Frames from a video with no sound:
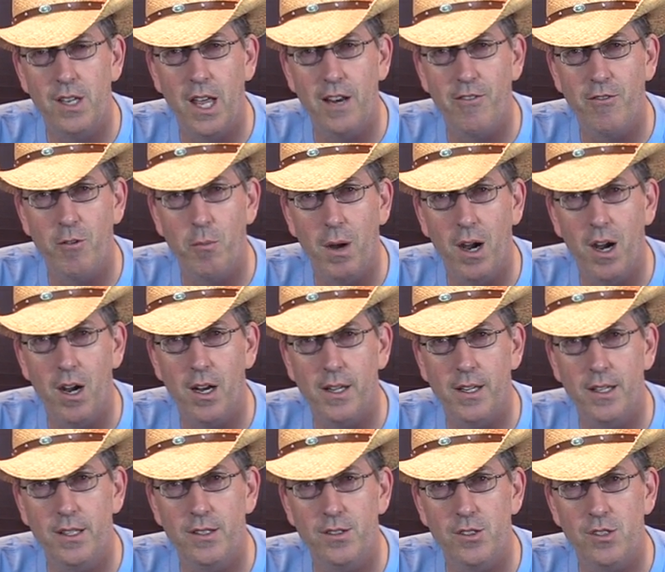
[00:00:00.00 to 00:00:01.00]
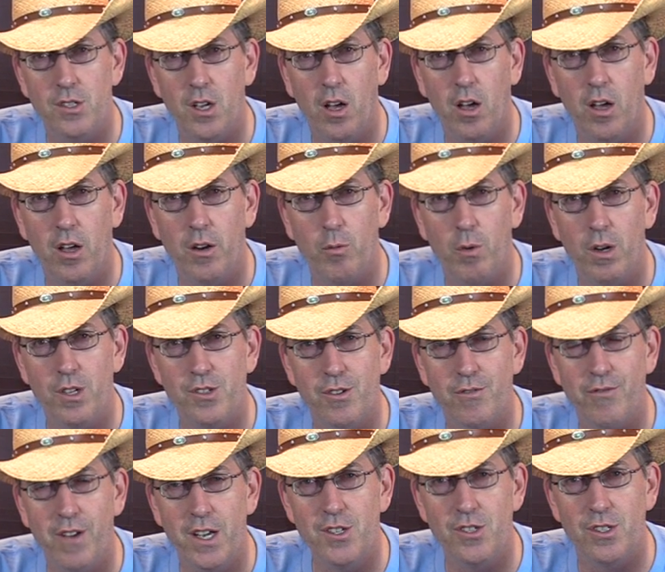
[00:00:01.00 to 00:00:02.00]
Native Americans on
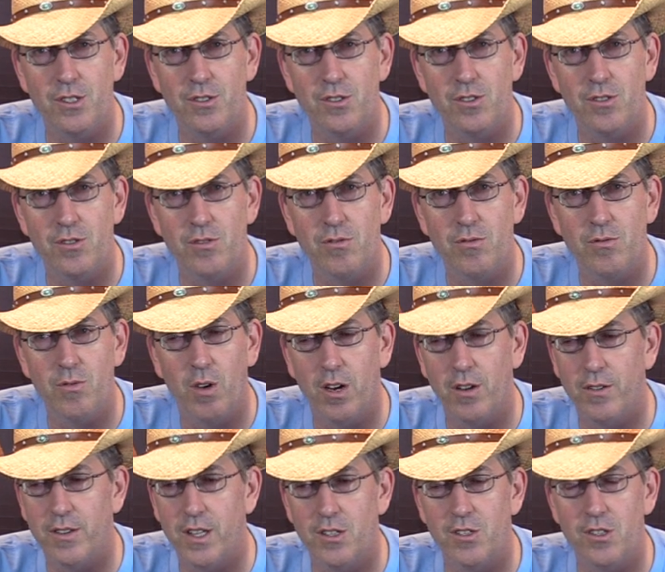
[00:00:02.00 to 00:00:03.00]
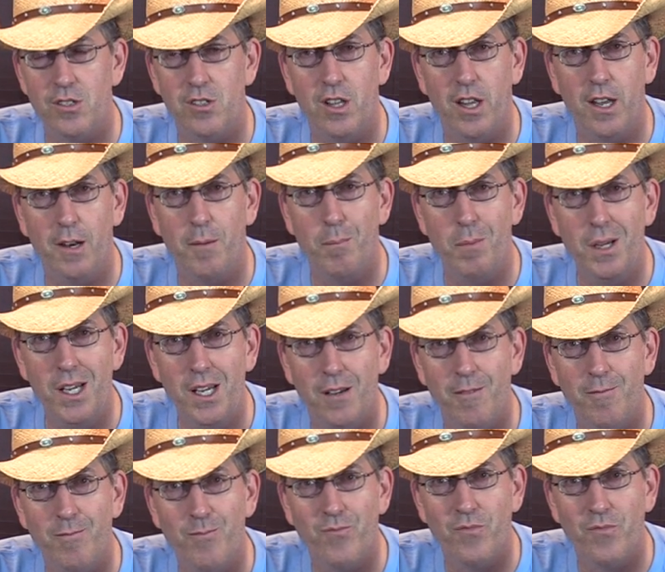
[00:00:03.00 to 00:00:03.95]
reservations? Why don't they just let them be?